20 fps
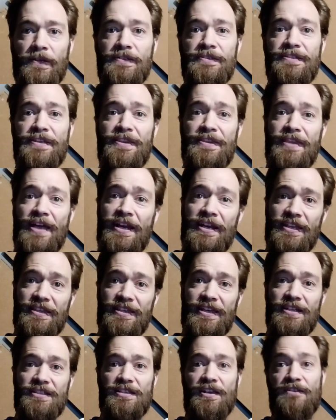Synthetic
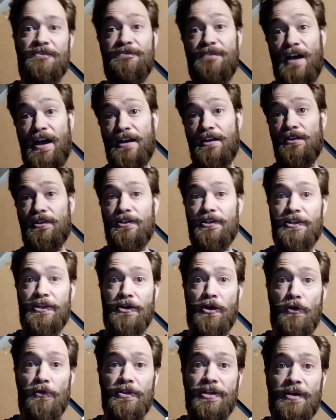things like vinyl and
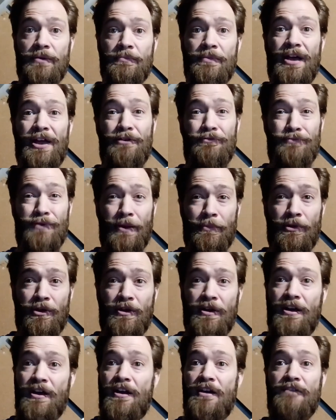linoleum and
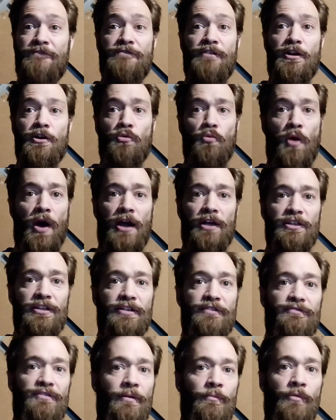rubber vary
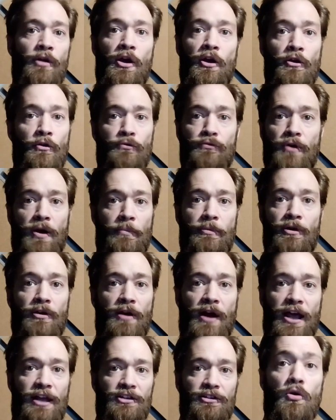widely from rubber
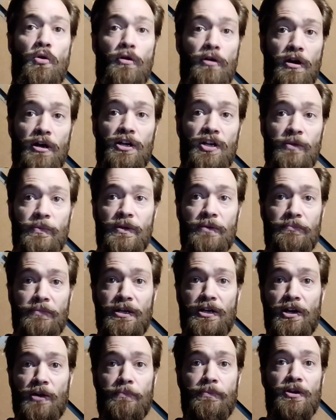at quarter cubic
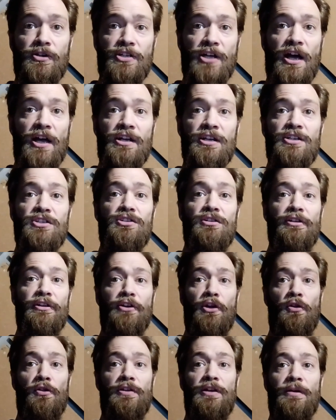meter per ton to
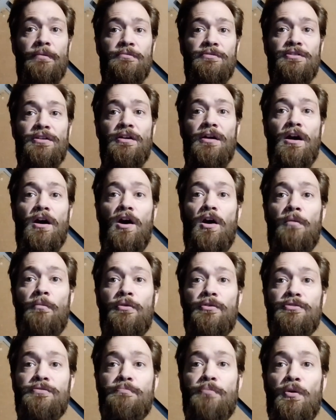linoleum's
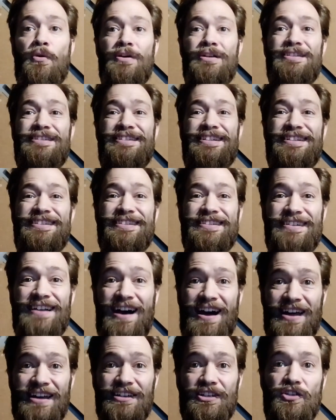almost
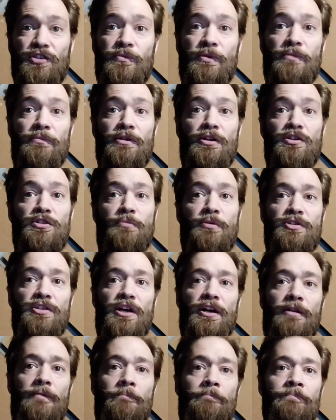0.69 cubic meters per
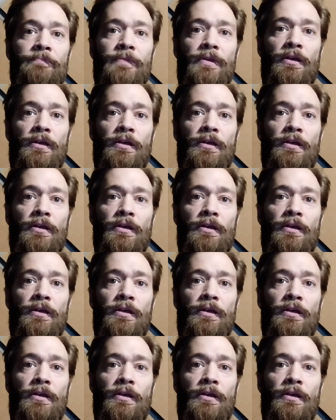ton.